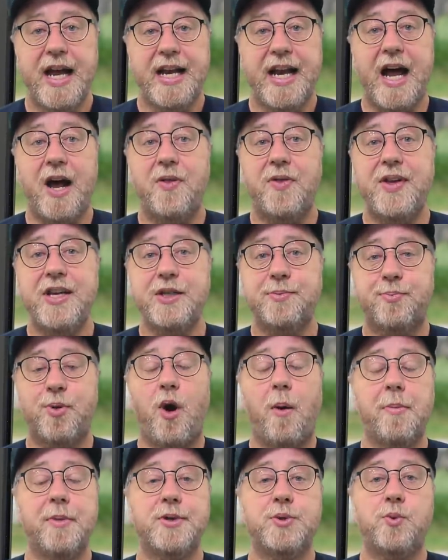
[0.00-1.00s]
Now, these
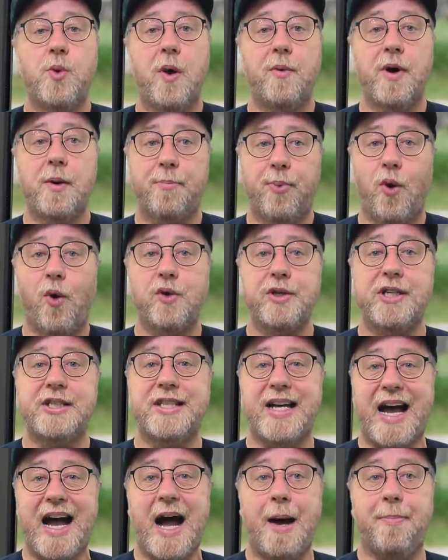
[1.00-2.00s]
problems were reported
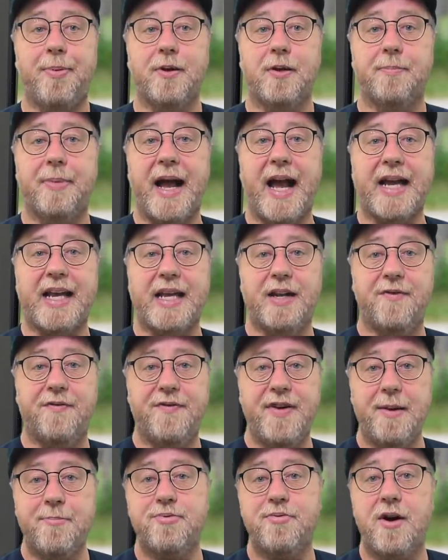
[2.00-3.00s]
to Apple back in
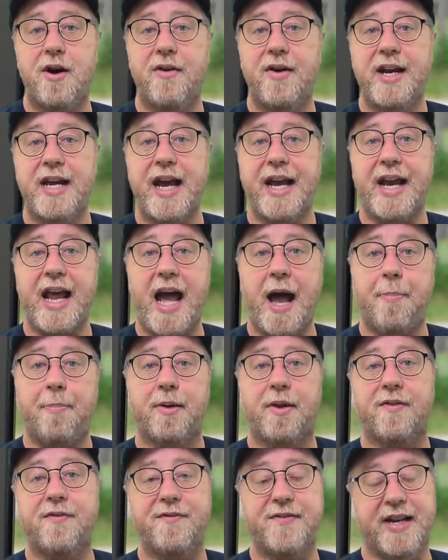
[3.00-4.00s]
February and
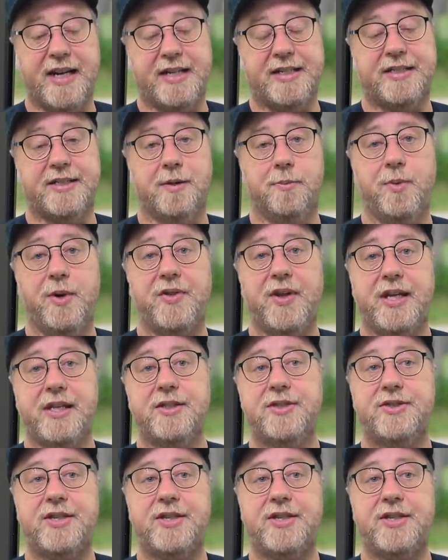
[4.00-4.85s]
Apple fixed them within